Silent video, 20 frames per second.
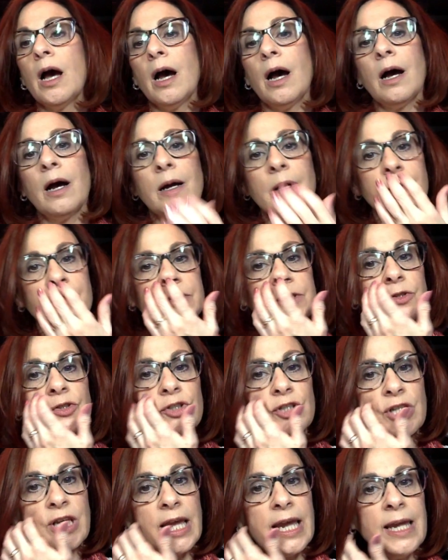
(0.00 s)
So
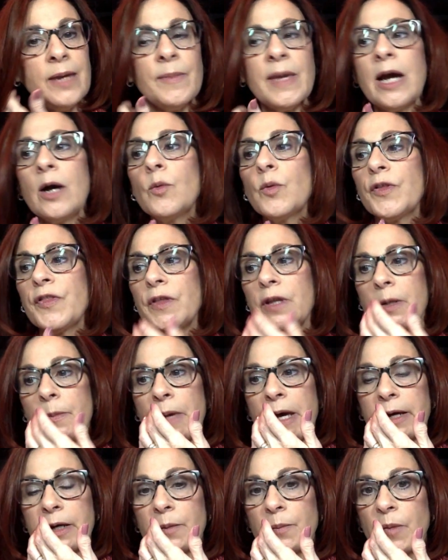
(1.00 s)
she came out with it
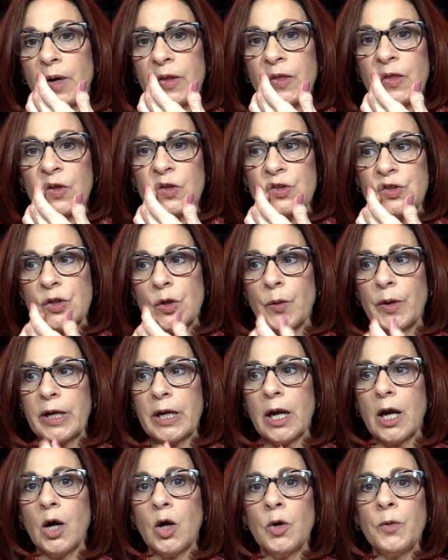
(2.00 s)
about a month or so
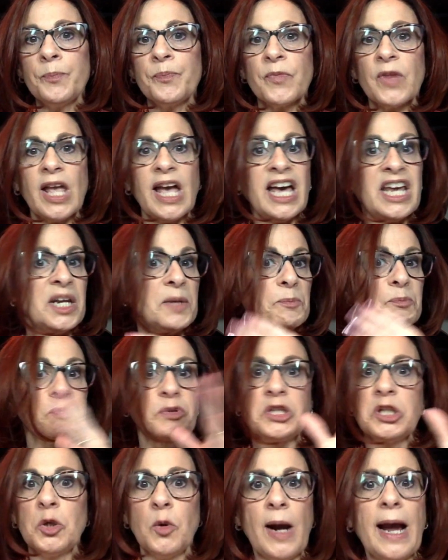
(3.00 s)
ago, and it
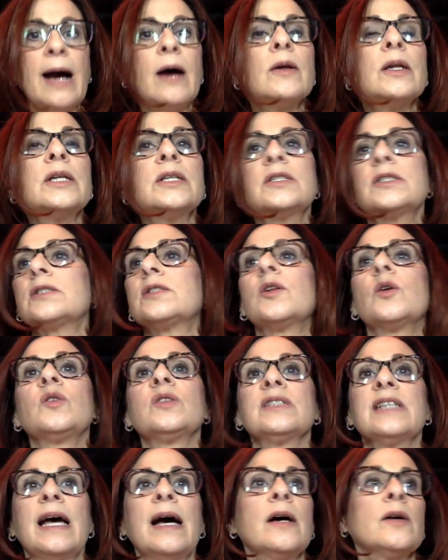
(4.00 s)
blew out. It
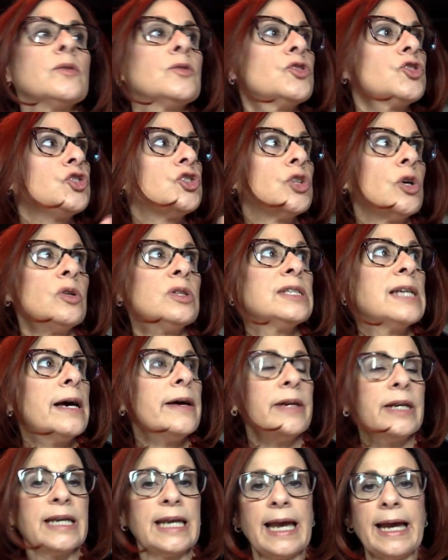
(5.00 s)
sold
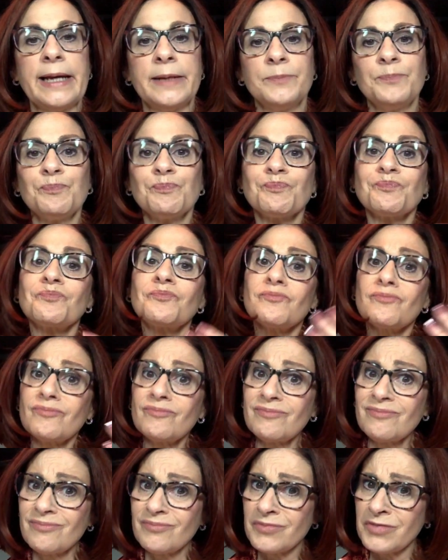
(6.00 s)
out again.
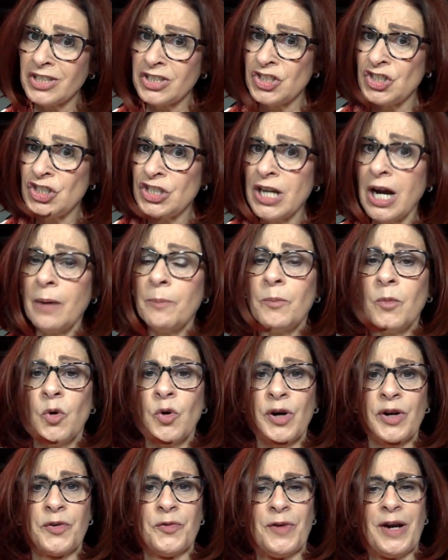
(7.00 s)
She got
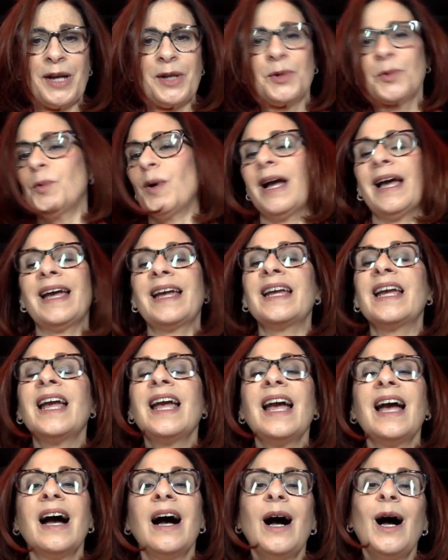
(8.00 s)
more in right away.
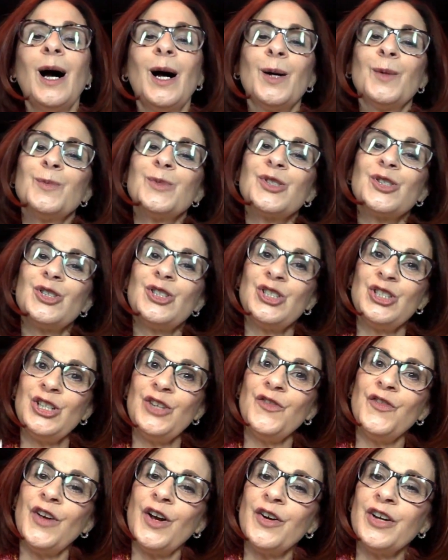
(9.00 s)
So
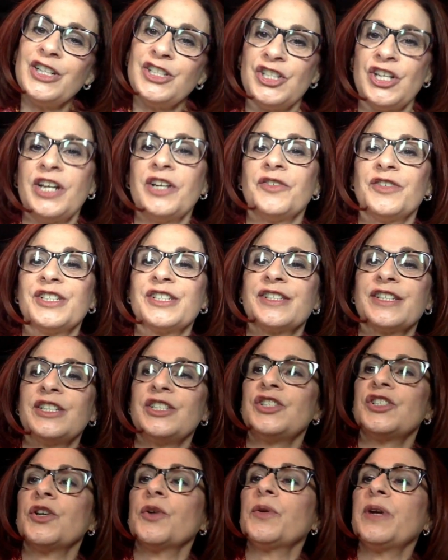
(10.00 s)
she very generously
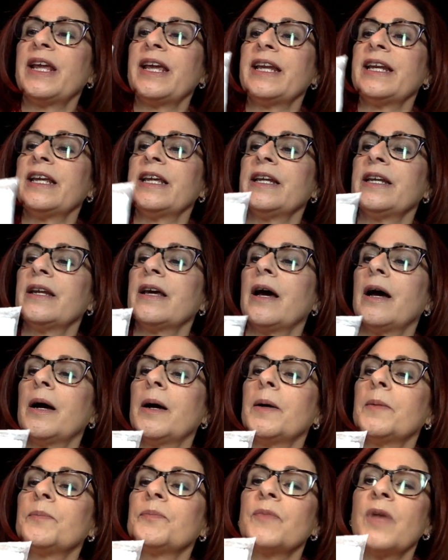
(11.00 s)
donated
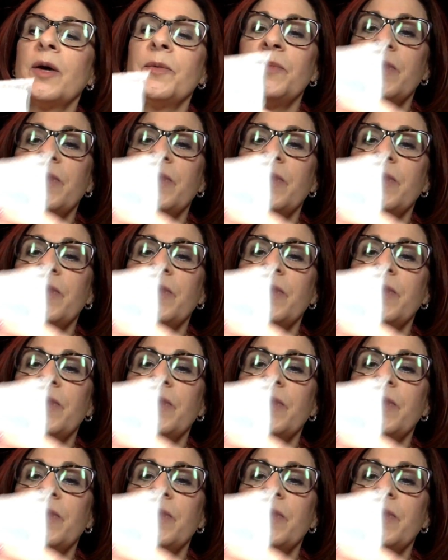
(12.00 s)
a